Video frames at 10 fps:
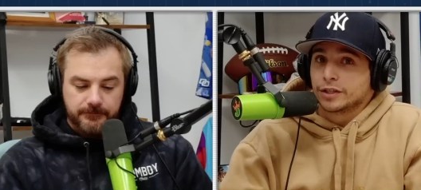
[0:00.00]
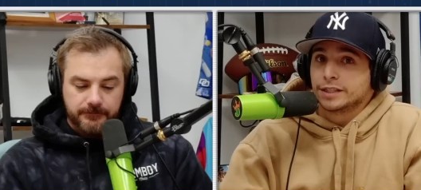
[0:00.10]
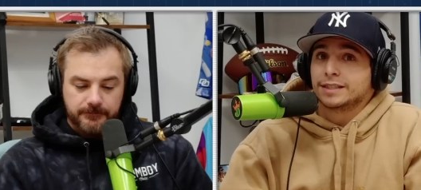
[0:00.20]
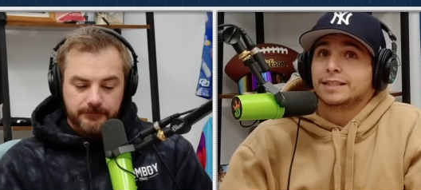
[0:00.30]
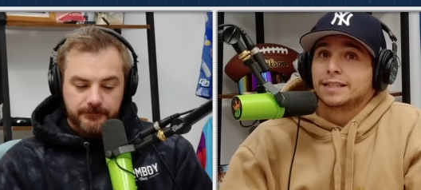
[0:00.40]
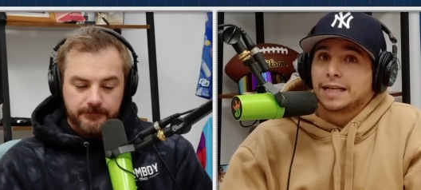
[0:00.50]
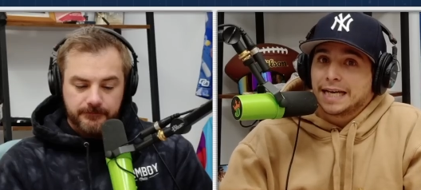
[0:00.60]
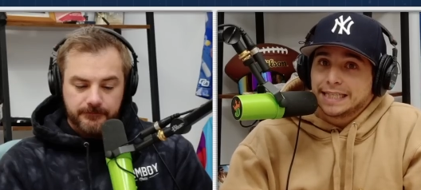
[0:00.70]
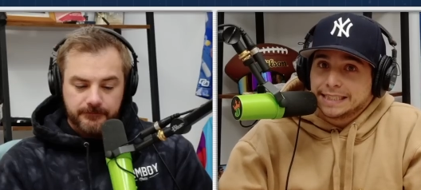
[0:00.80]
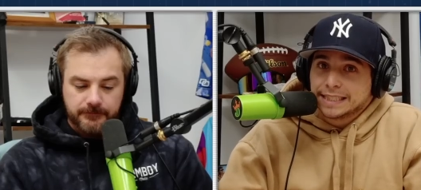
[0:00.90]
Speaker 1: it,
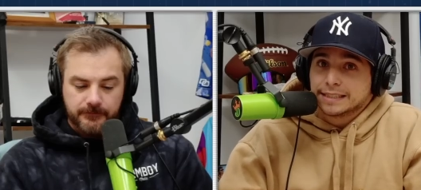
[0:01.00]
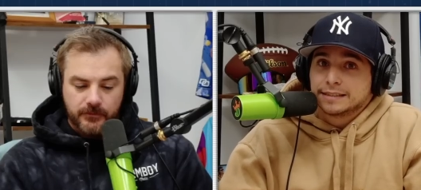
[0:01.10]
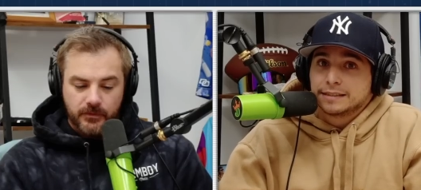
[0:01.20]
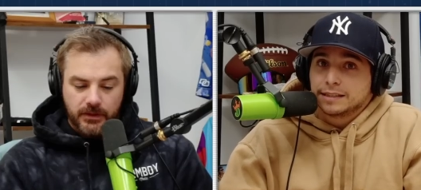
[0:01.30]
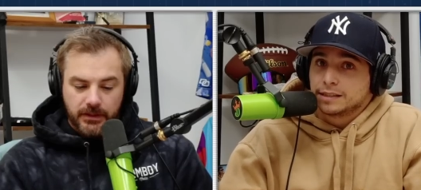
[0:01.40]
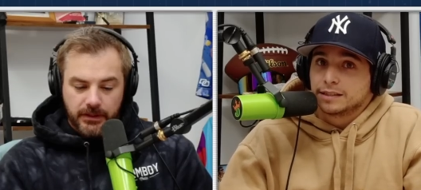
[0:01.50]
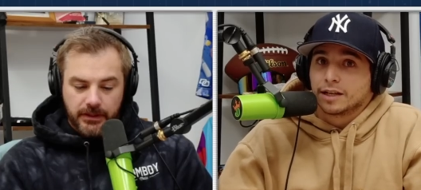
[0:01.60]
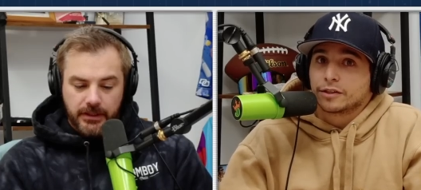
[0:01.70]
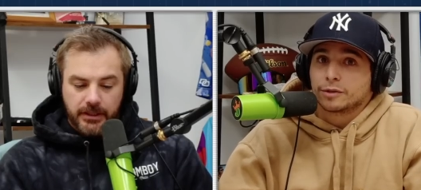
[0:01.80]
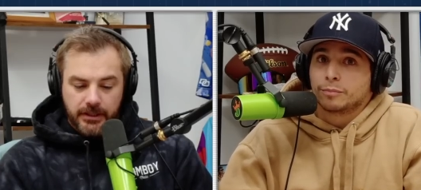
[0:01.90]
and he did. He did
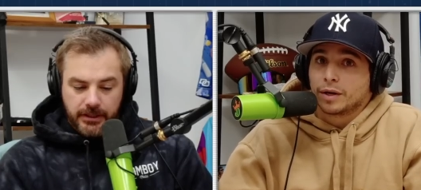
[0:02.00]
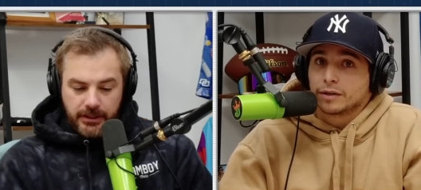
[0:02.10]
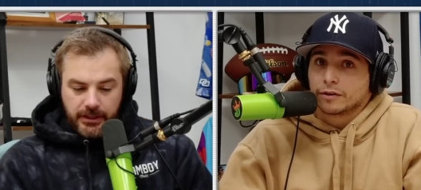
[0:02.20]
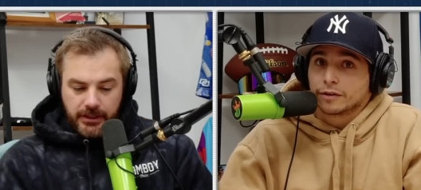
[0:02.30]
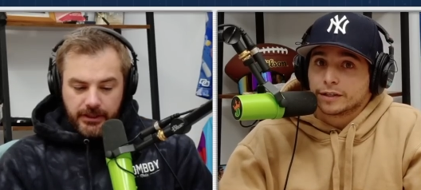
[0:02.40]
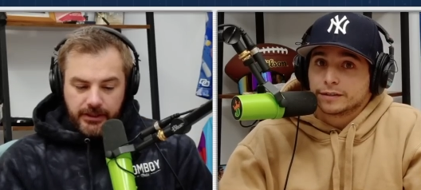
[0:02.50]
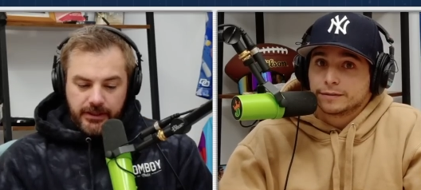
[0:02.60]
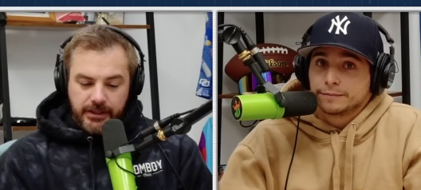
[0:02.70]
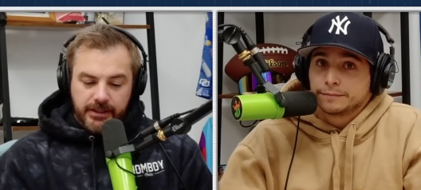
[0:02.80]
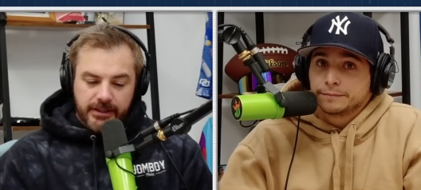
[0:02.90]
nothing but earn it.
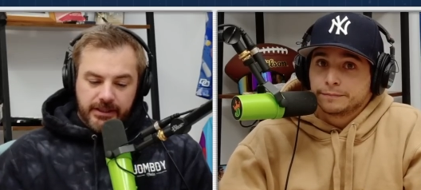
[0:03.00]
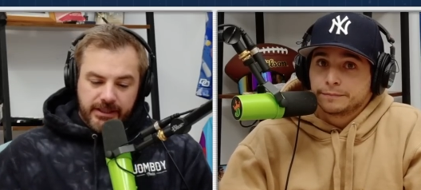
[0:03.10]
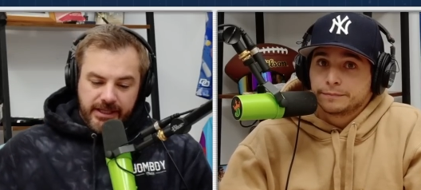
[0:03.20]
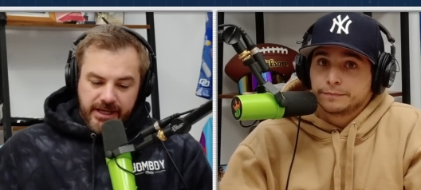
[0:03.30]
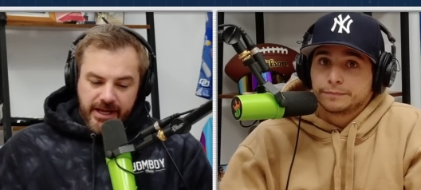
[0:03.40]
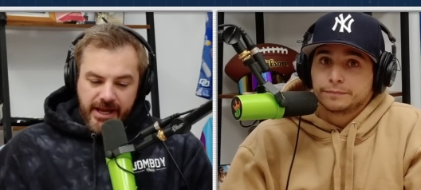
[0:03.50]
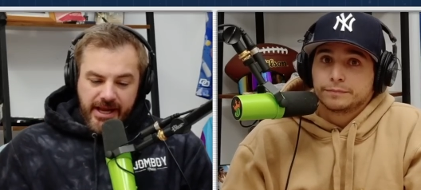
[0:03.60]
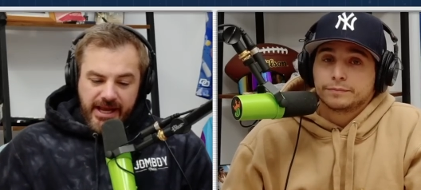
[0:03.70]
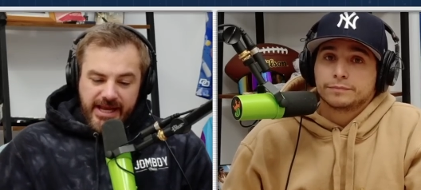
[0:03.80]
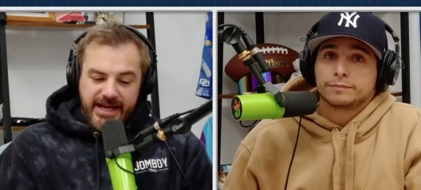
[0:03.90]

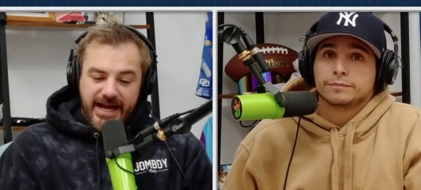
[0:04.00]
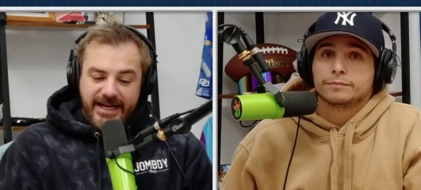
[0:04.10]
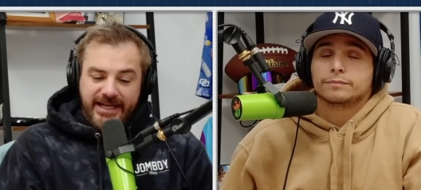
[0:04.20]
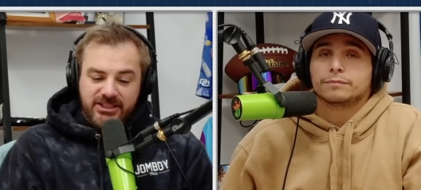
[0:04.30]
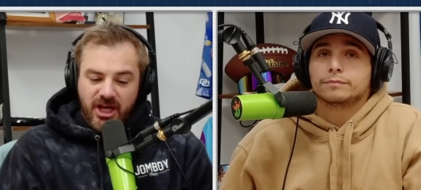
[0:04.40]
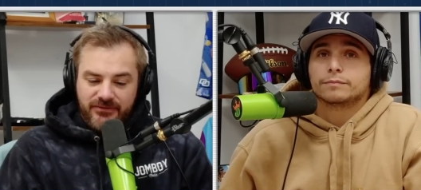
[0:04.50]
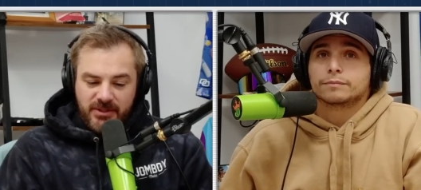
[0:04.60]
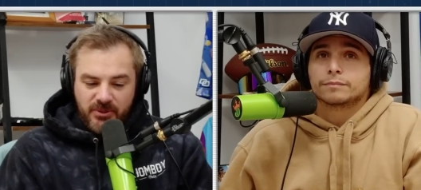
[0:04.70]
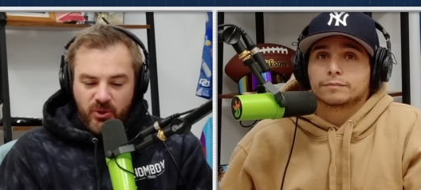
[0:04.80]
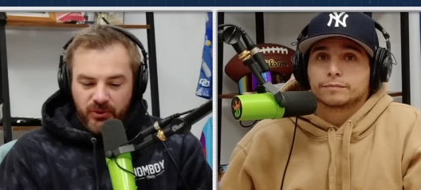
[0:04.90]
Speaker 2: He got hits off
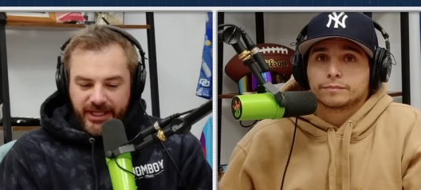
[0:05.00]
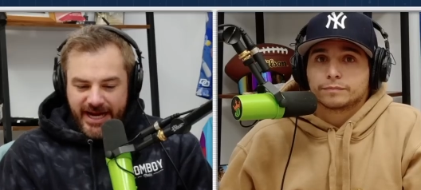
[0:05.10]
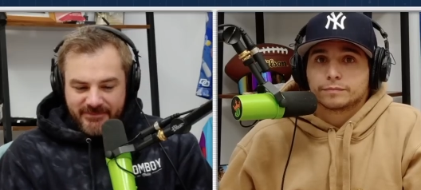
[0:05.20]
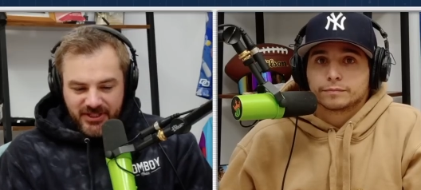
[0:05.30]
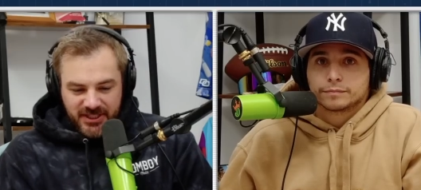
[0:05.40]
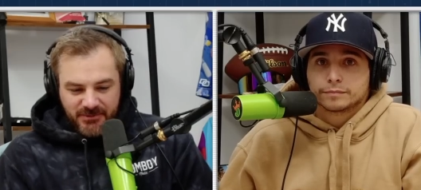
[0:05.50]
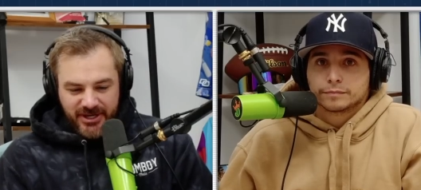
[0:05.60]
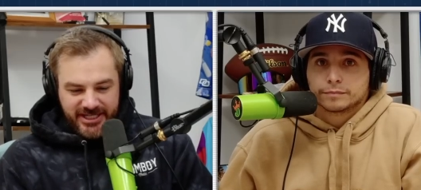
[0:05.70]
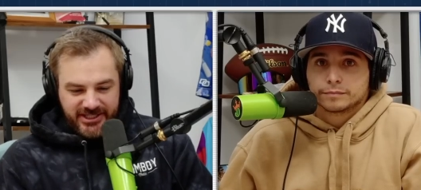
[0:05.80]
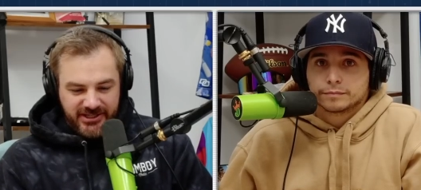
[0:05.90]
some cool names in
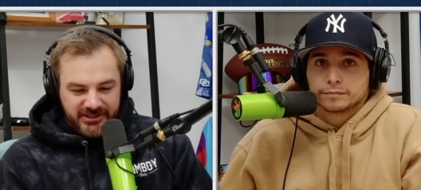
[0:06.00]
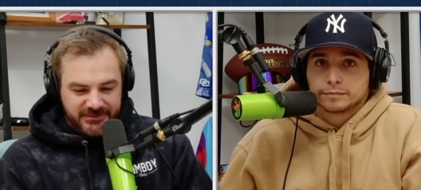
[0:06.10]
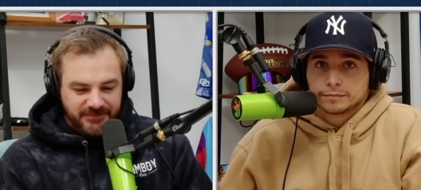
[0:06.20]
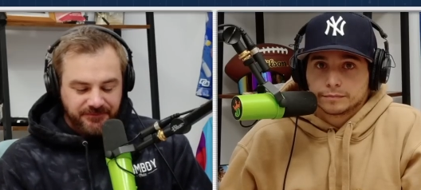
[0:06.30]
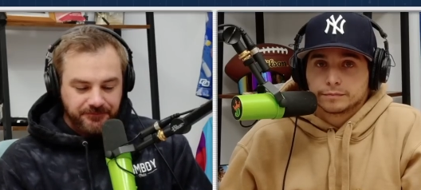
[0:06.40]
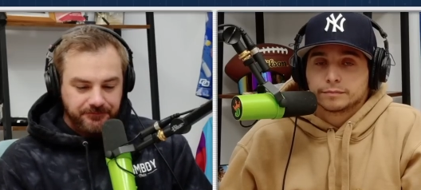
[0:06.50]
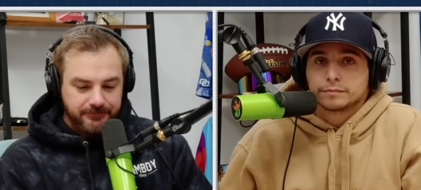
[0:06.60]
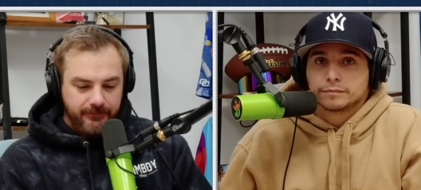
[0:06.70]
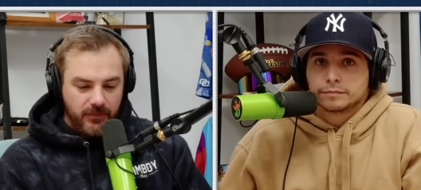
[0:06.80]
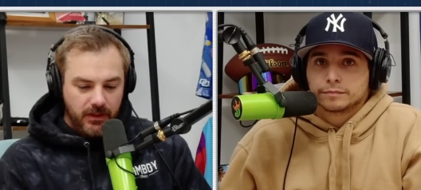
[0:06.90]
spring, too.
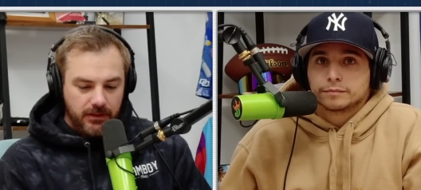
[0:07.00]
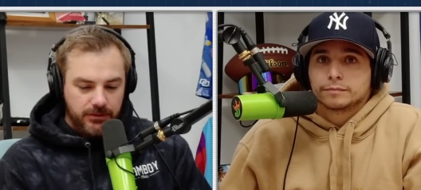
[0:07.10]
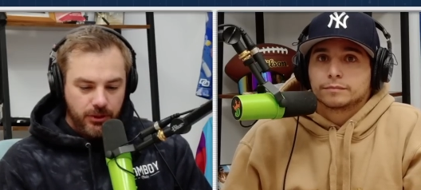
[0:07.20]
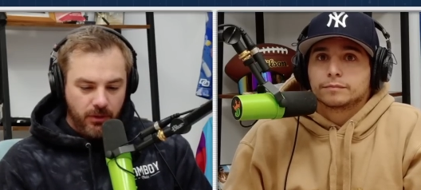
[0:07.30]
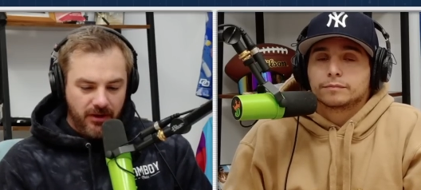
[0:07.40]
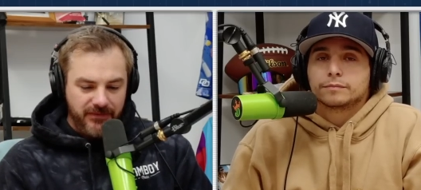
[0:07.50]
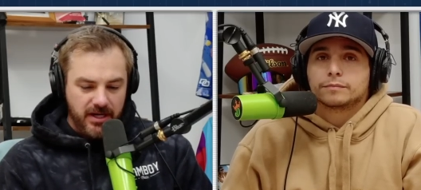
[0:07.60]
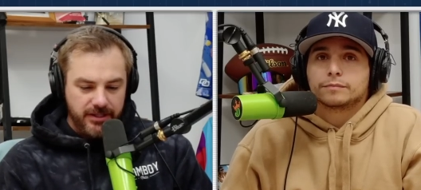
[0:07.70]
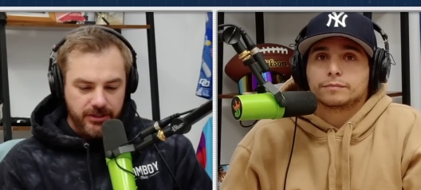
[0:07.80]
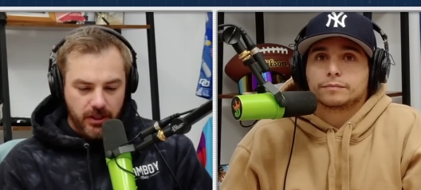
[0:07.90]
Two off
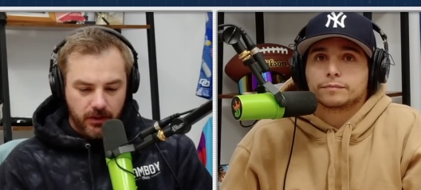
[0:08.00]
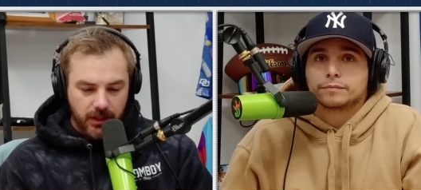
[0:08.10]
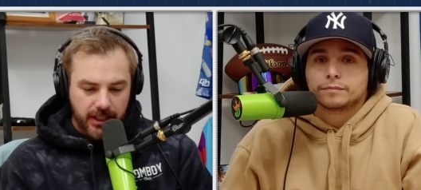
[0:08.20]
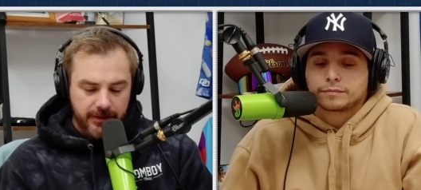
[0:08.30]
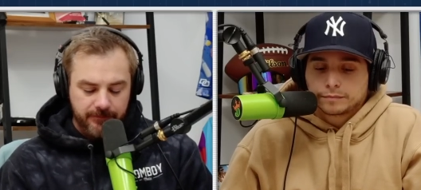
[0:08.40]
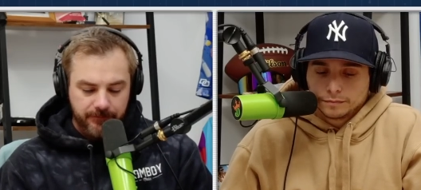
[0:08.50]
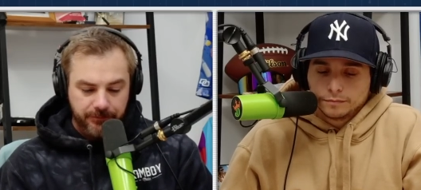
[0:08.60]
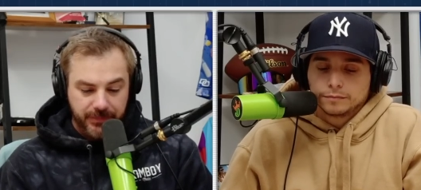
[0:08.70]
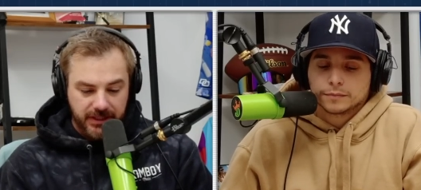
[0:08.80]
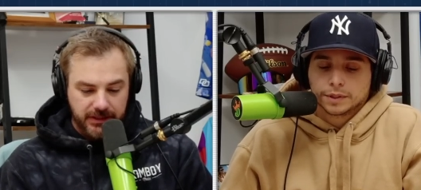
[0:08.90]
Aaron Nola,
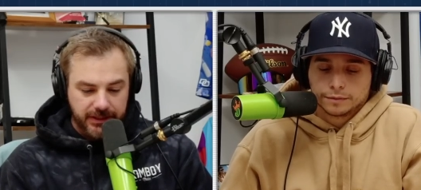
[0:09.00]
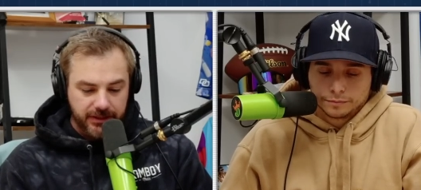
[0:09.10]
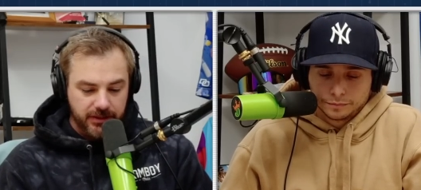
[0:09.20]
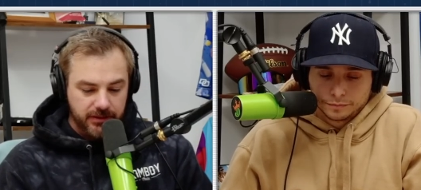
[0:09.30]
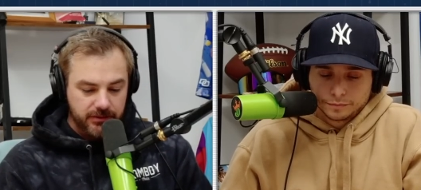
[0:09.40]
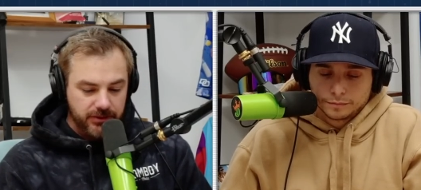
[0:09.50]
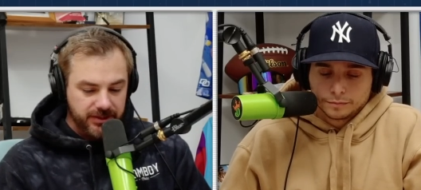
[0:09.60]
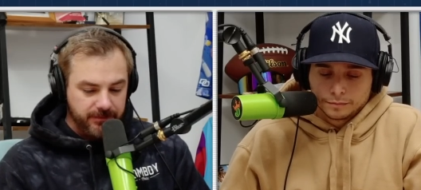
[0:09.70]
big leaguer, Chris